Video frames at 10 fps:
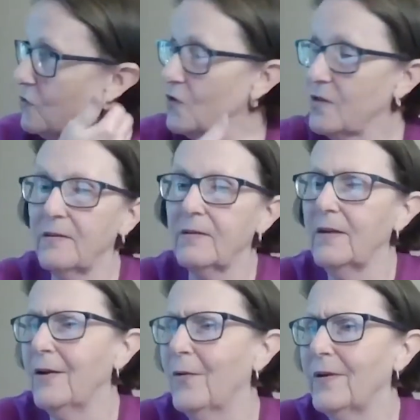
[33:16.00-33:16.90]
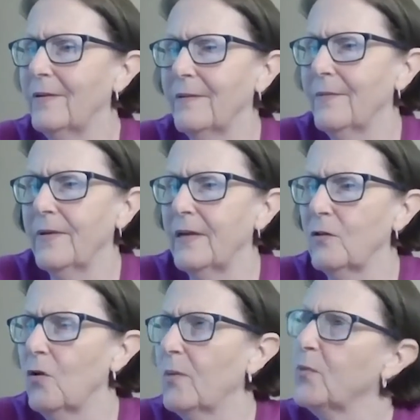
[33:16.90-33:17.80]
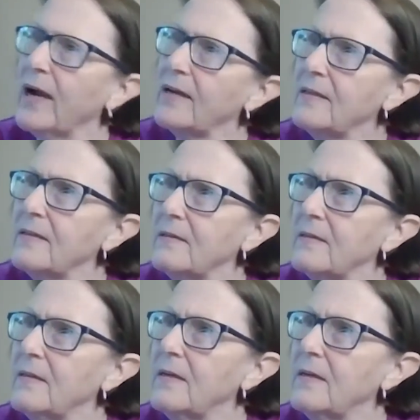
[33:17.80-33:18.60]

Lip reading: just in a law practice,